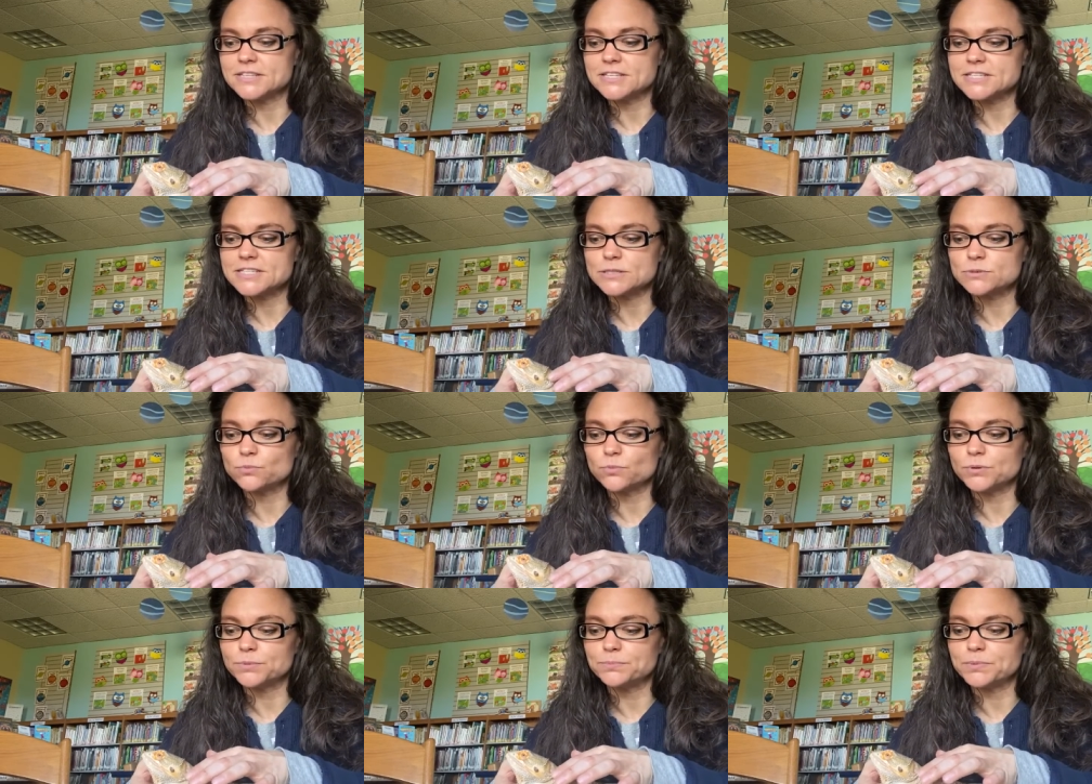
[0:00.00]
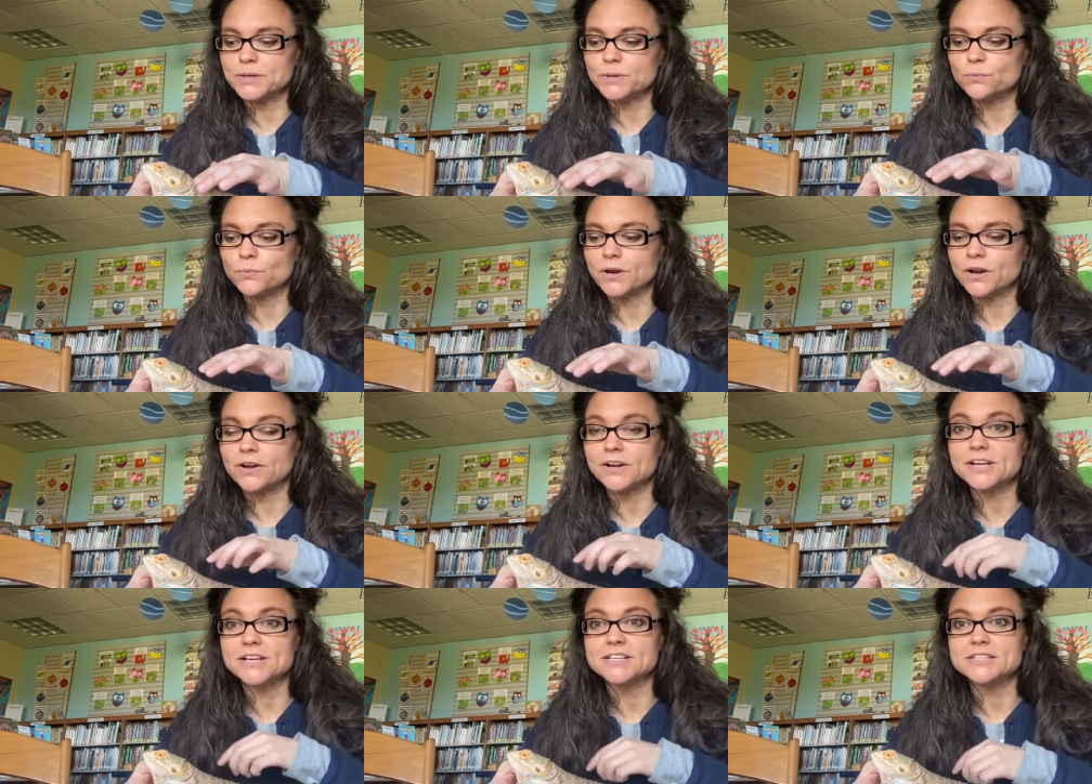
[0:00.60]
this would be
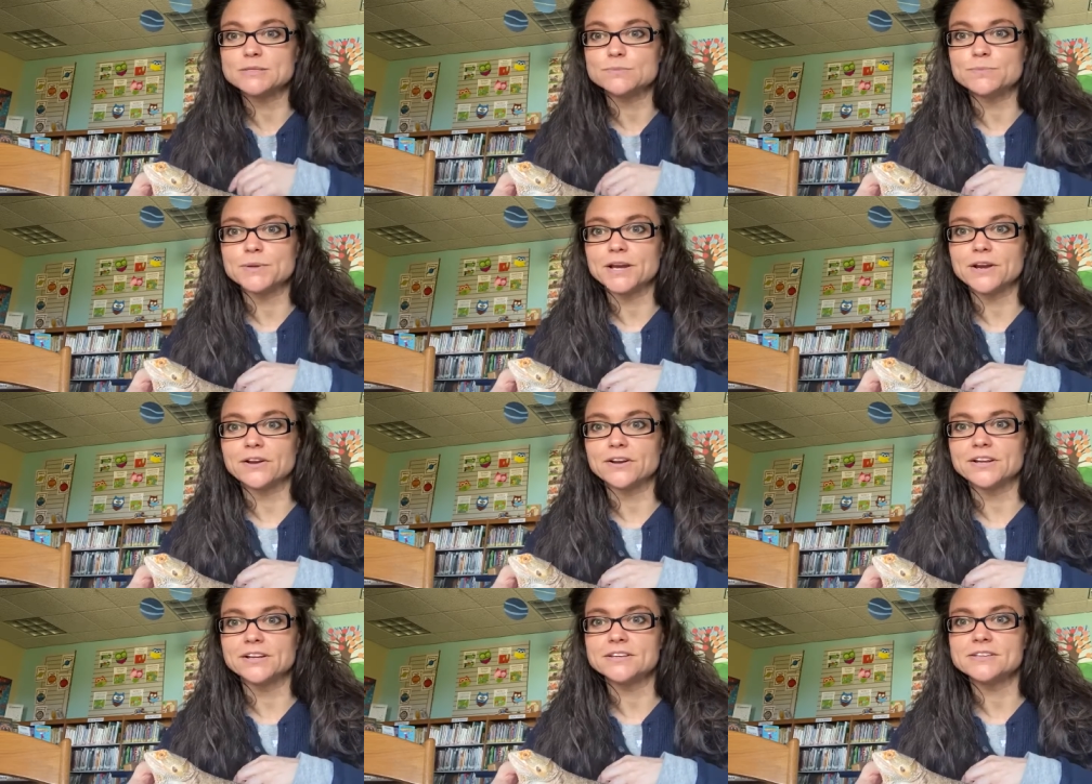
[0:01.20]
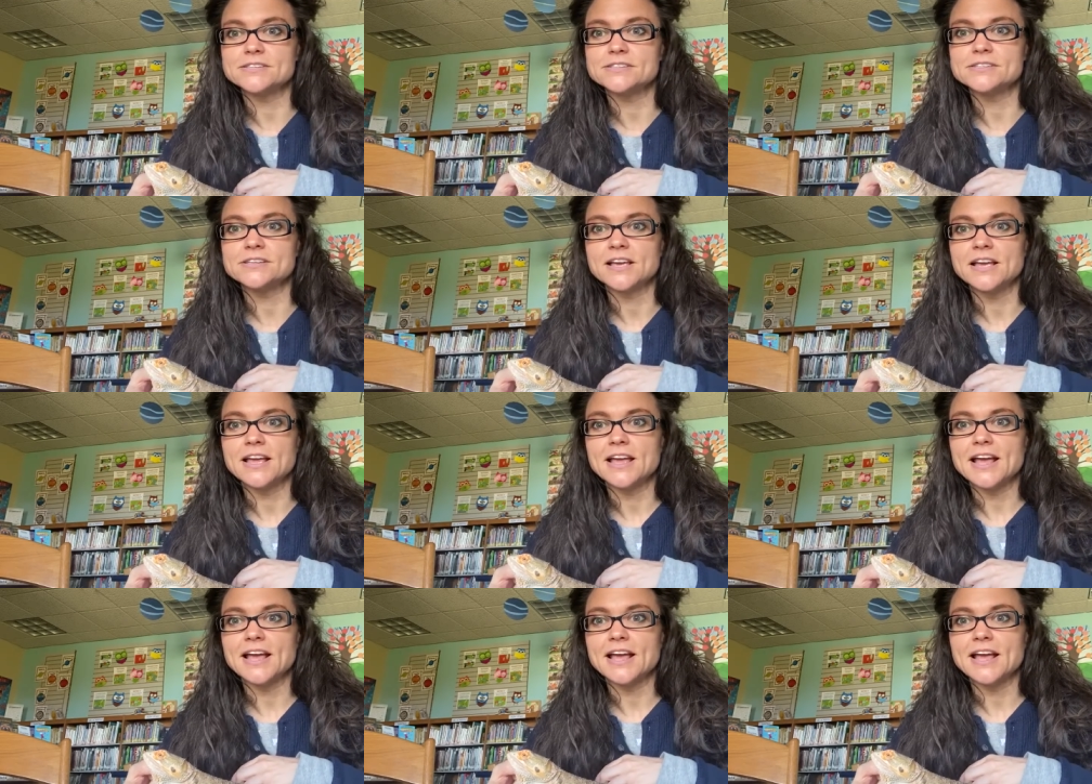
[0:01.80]
where his beard is.